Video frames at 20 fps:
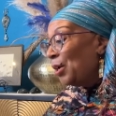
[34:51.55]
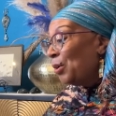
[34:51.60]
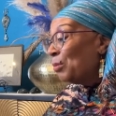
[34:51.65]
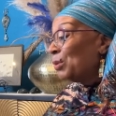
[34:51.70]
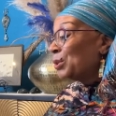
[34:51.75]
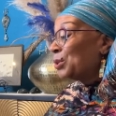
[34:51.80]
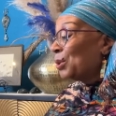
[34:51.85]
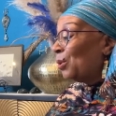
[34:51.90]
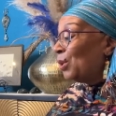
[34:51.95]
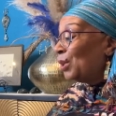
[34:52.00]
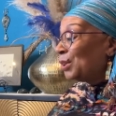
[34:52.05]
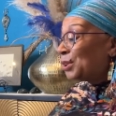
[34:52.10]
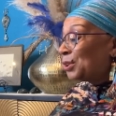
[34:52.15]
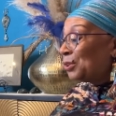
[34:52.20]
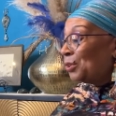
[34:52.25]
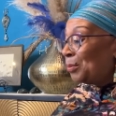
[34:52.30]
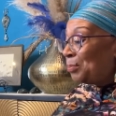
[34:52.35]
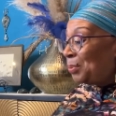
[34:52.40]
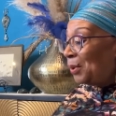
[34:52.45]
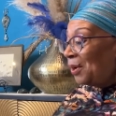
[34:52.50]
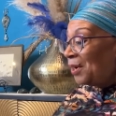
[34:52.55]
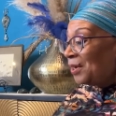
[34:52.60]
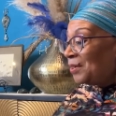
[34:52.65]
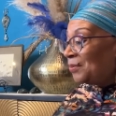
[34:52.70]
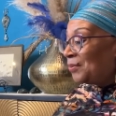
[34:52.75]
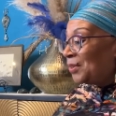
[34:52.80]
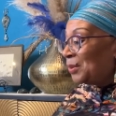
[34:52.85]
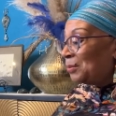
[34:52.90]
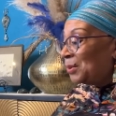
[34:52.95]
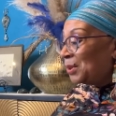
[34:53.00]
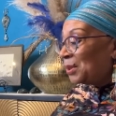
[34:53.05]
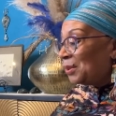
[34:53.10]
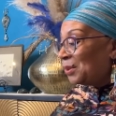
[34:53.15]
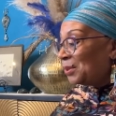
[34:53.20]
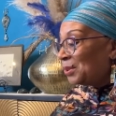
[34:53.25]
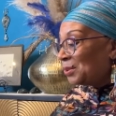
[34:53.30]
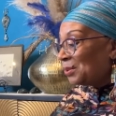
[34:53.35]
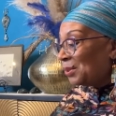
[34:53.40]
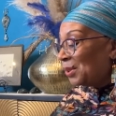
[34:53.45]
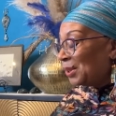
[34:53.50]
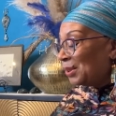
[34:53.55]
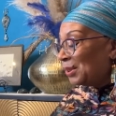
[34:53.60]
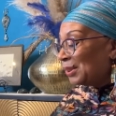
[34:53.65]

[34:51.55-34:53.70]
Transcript: was also a part of it with her daughter.